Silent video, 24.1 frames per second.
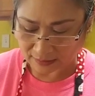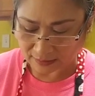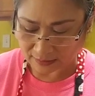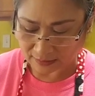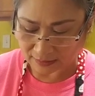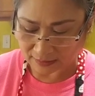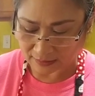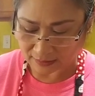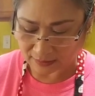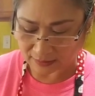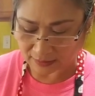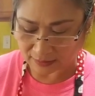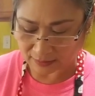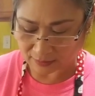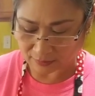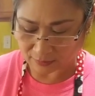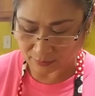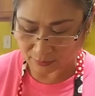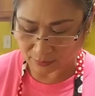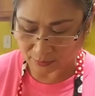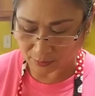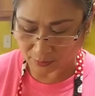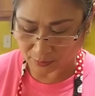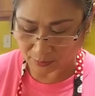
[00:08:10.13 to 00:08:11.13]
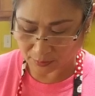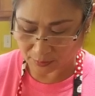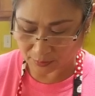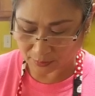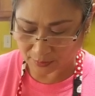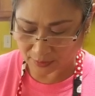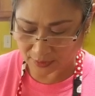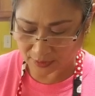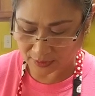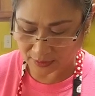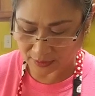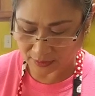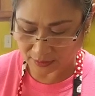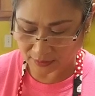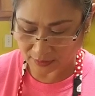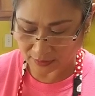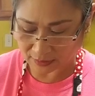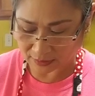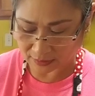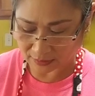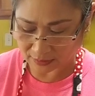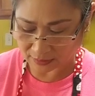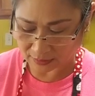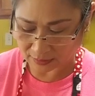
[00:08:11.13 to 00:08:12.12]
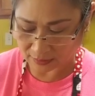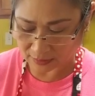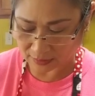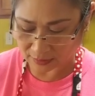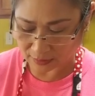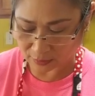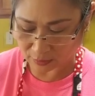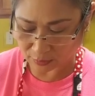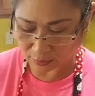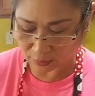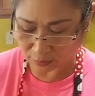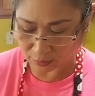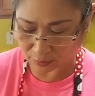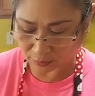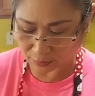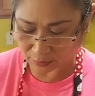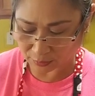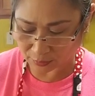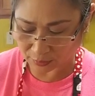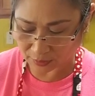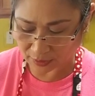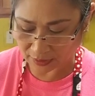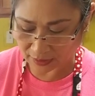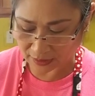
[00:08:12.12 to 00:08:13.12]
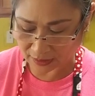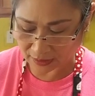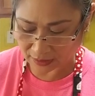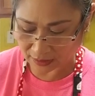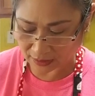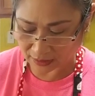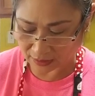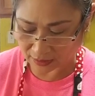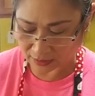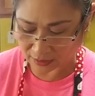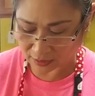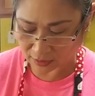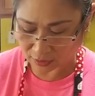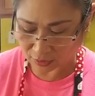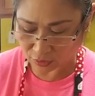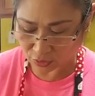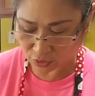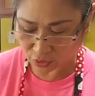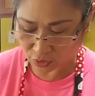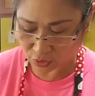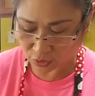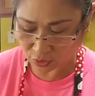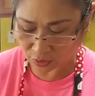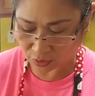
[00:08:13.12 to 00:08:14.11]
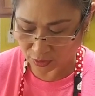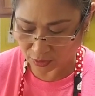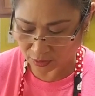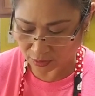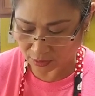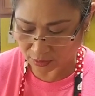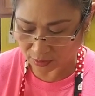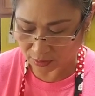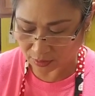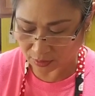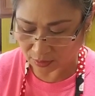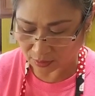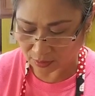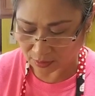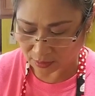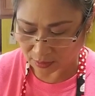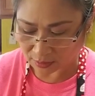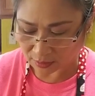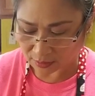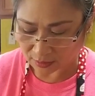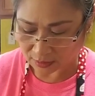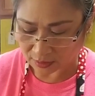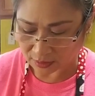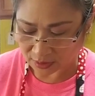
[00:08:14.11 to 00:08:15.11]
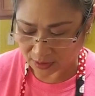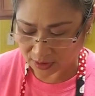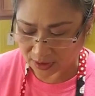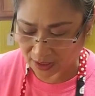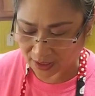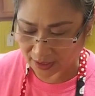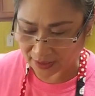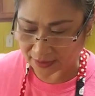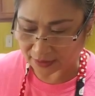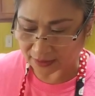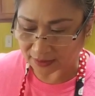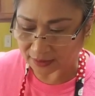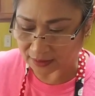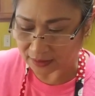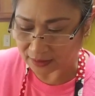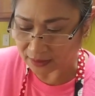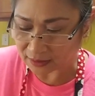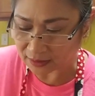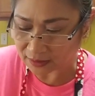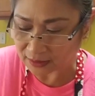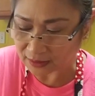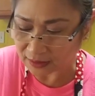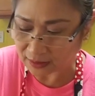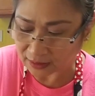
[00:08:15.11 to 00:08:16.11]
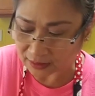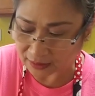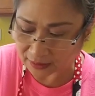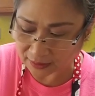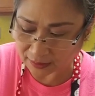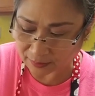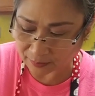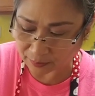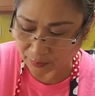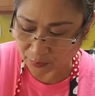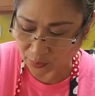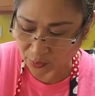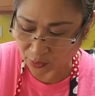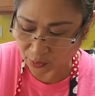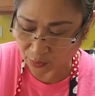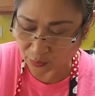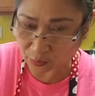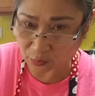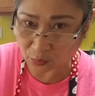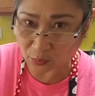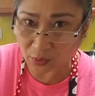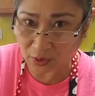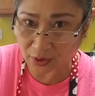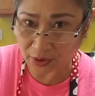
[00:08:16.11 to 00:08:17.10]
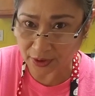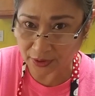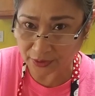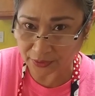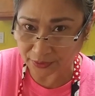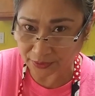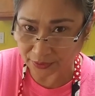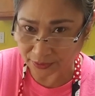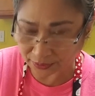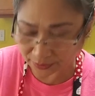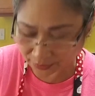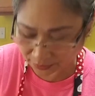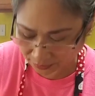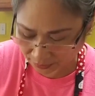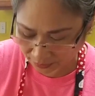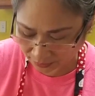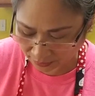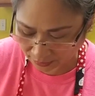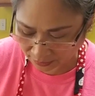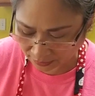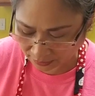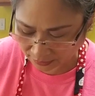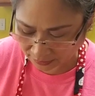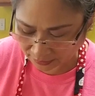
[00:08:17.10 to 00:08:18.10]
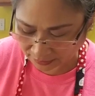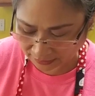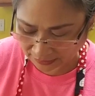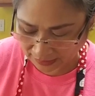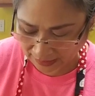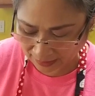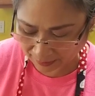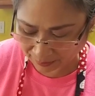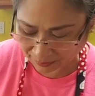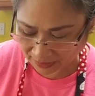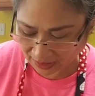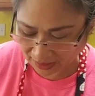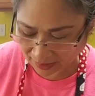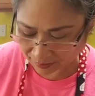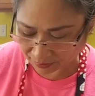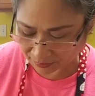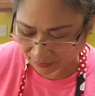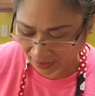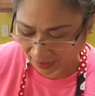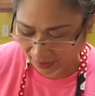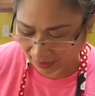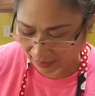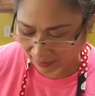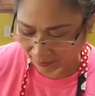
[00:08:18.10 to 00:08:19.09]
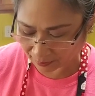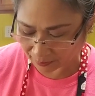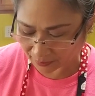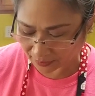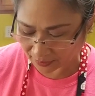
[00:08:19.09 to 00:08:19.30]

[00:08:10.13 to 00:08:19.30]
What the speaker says: and then roll it until you go to the edge tightly, and then put water, tap.